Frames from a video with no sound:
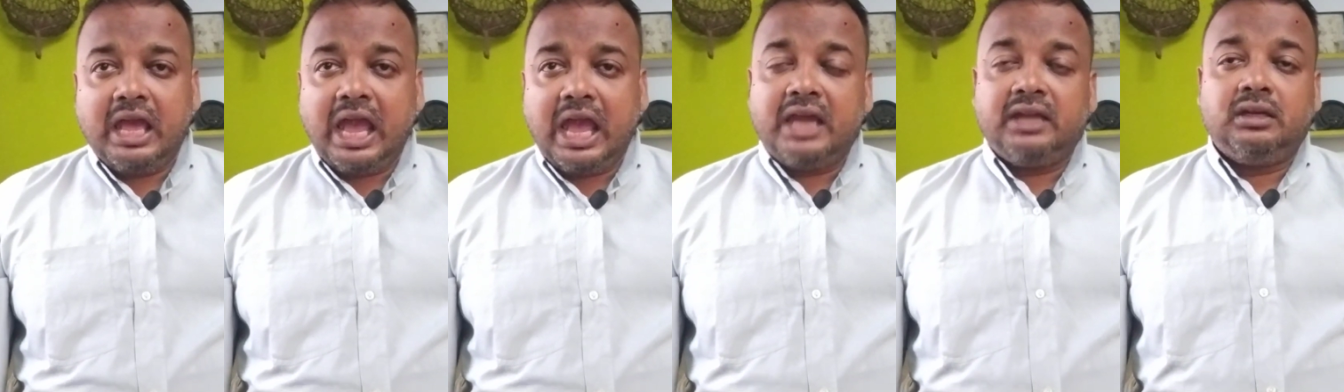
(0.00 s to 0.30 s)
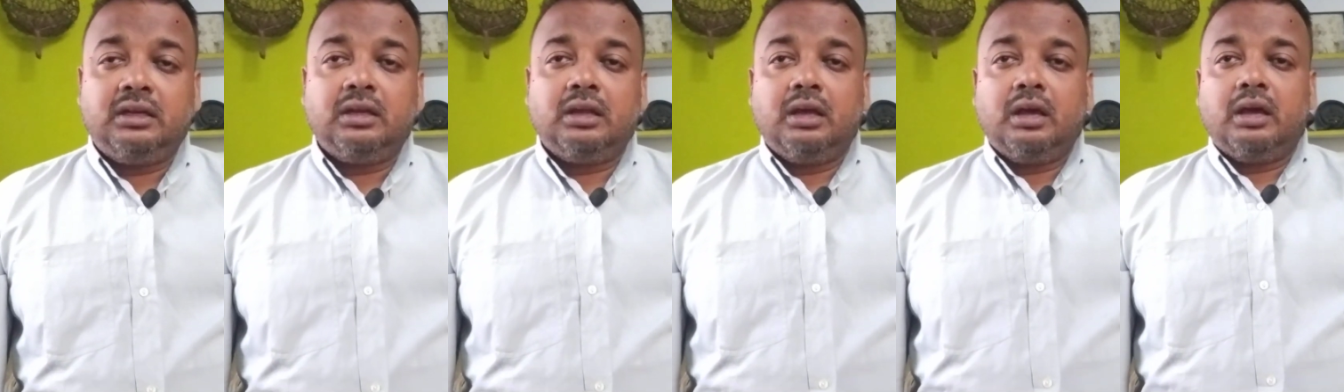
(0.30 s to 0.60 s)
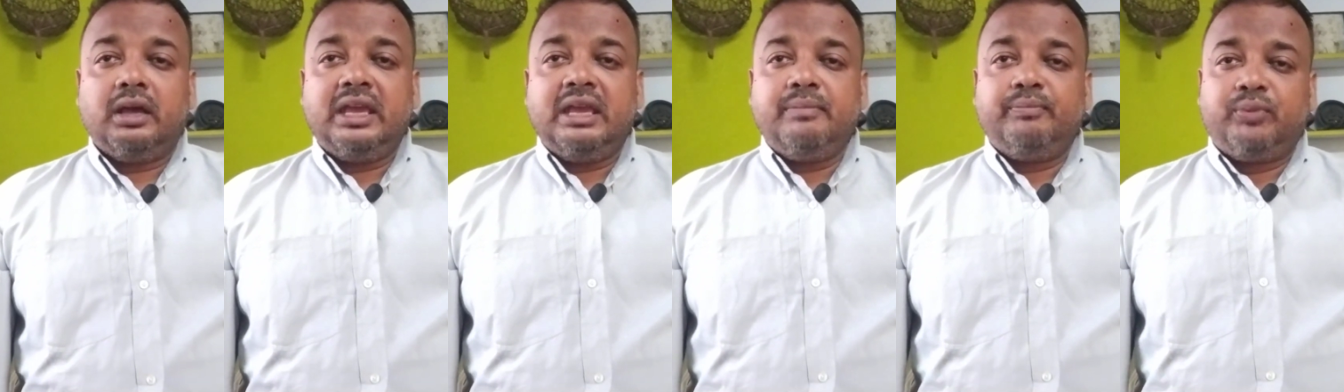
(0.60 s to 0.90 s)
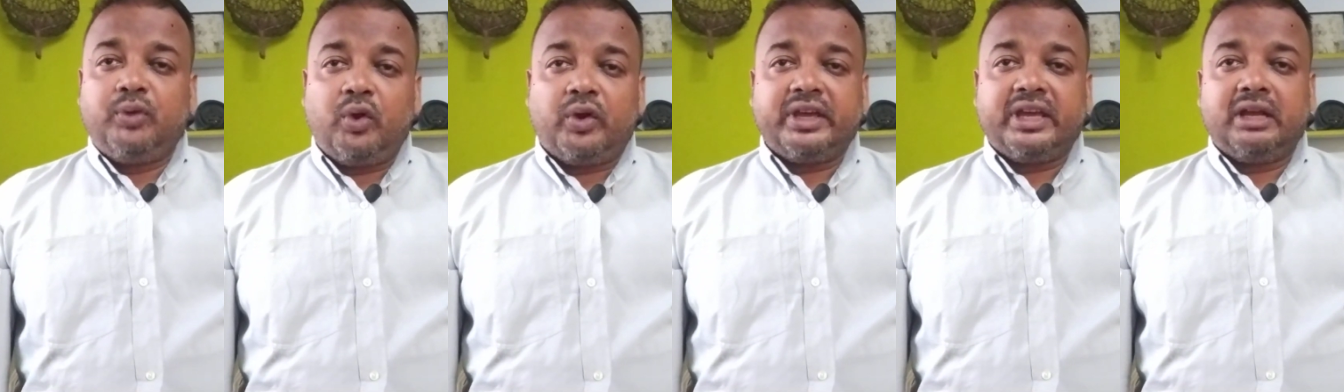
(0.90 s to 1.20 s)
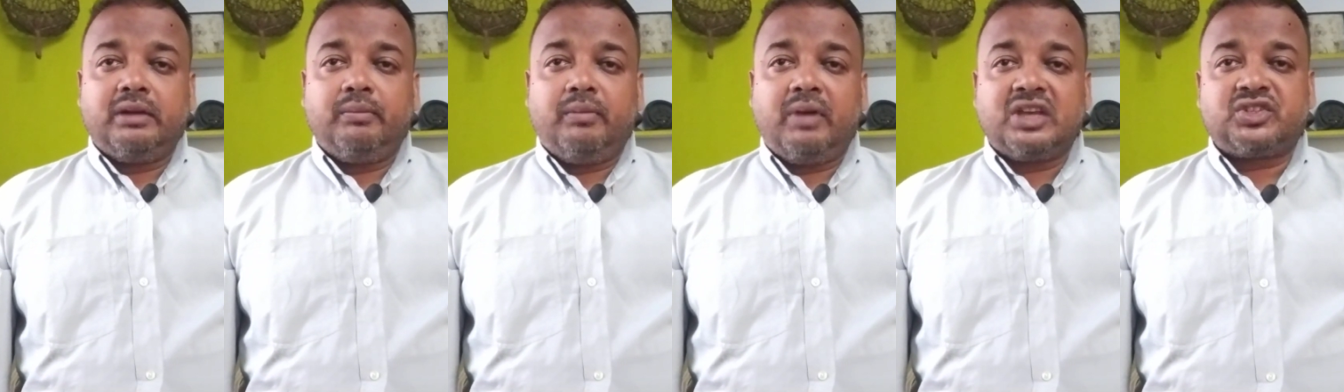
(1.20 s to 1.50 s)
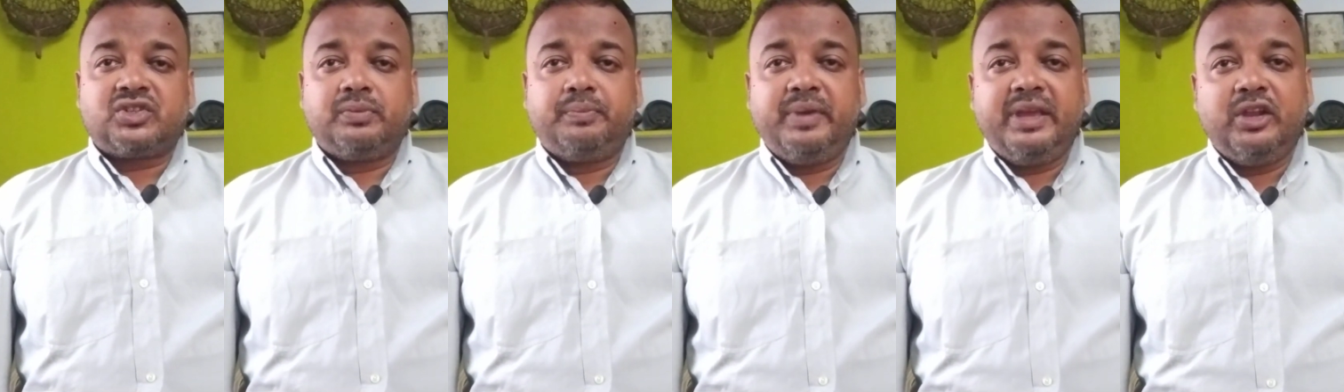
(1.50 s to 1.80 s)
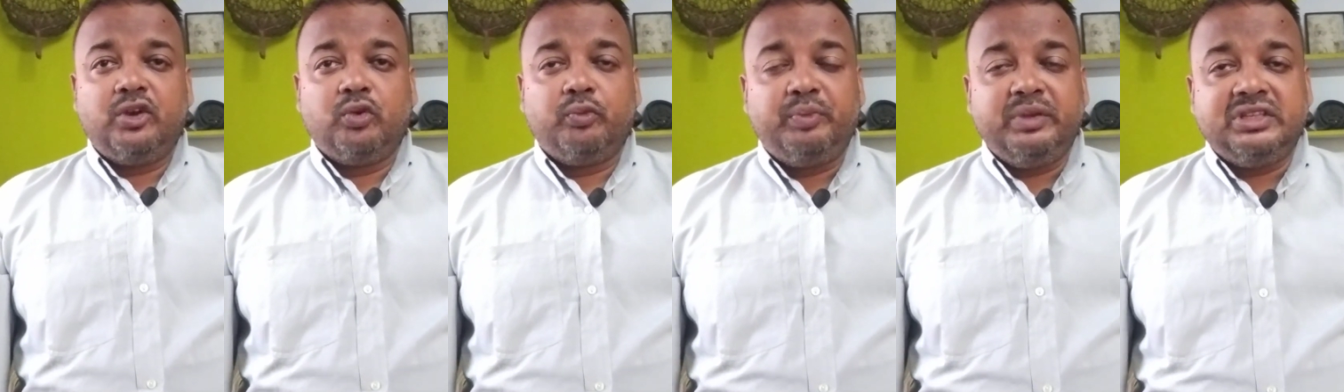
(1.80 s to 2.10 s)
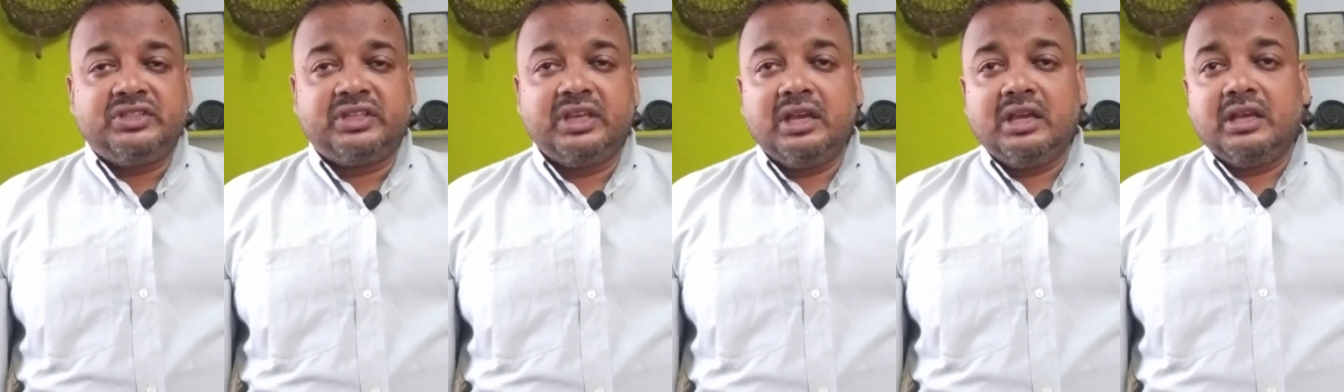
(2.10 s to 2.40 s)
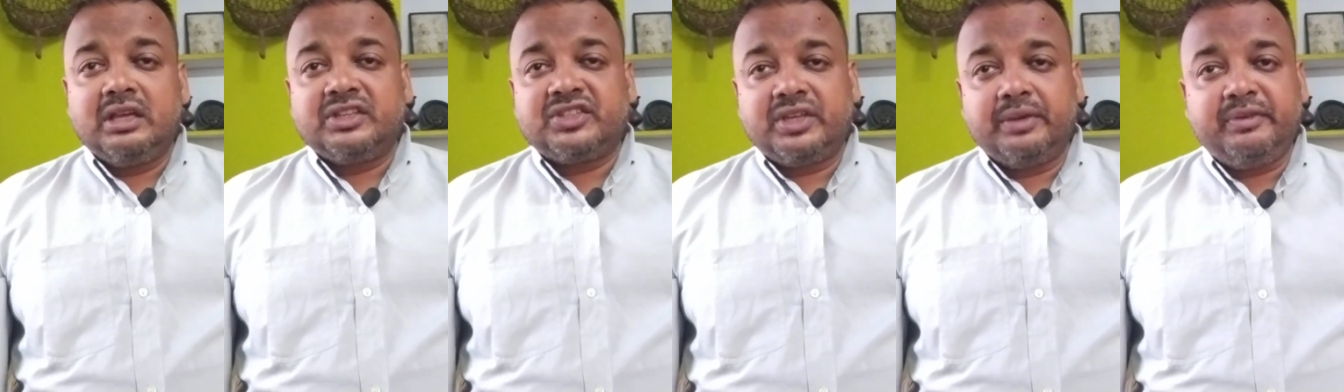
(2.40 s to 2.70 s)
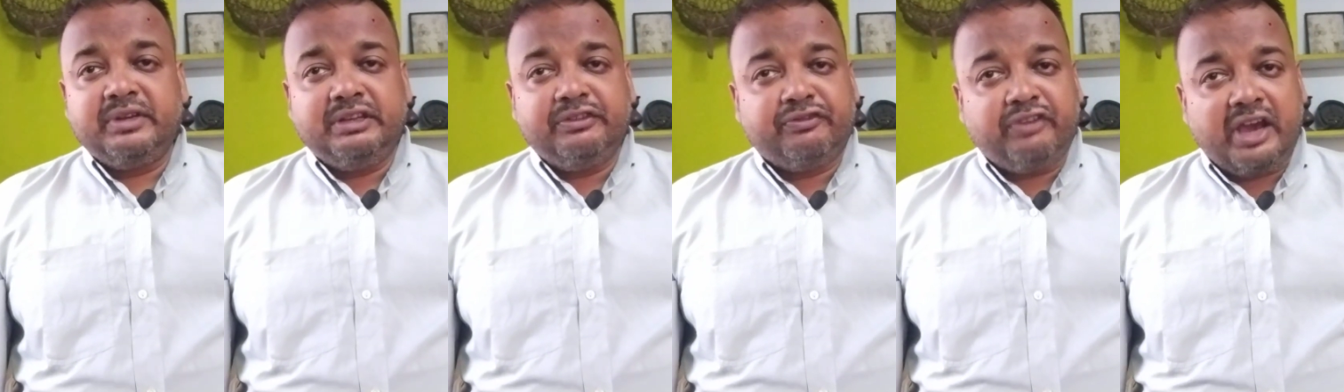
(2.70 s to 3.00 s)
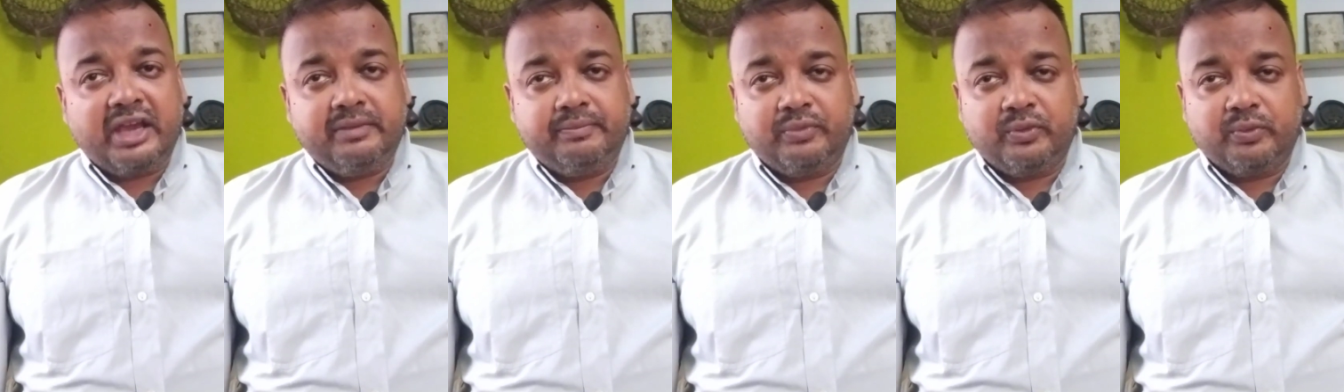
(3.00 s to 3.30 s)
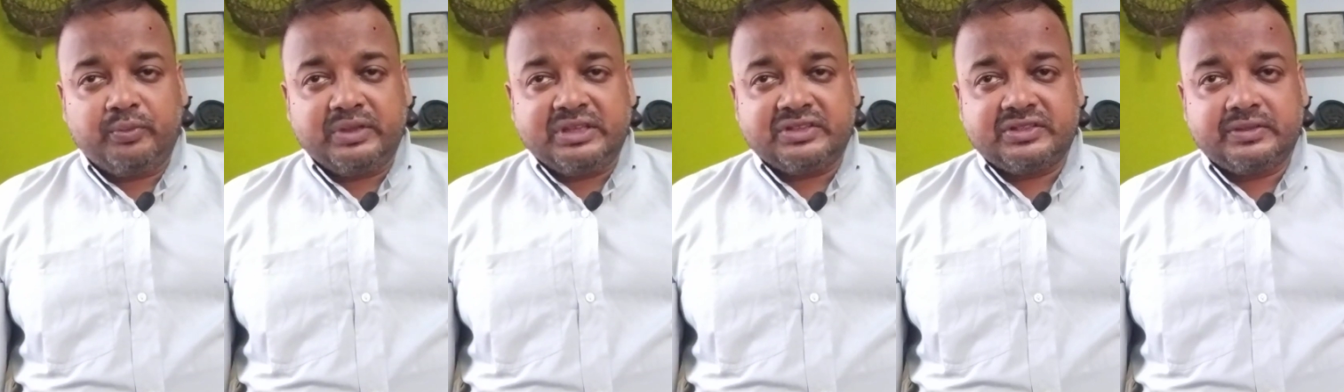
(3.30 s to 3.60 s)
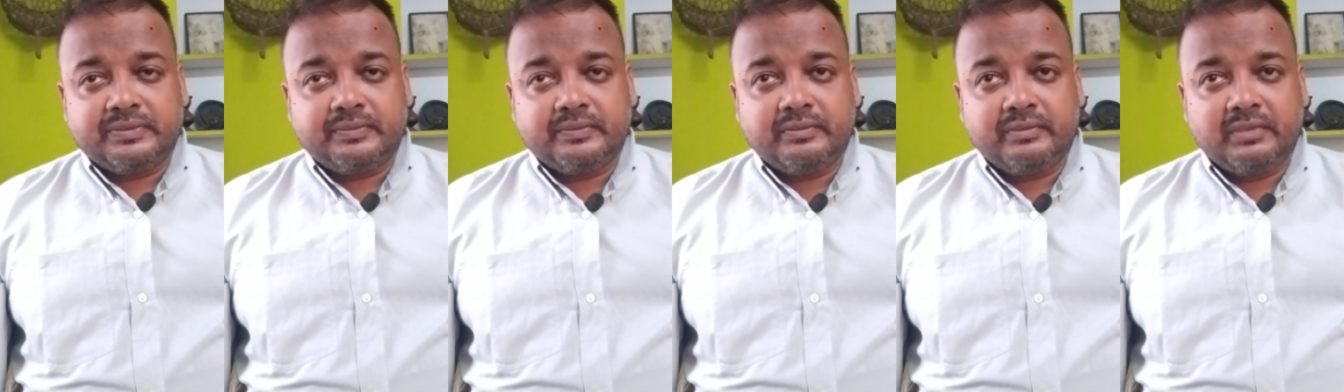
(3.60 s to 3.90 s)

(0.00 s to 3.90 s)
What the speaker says: and employer must pay rupees 75 rupees.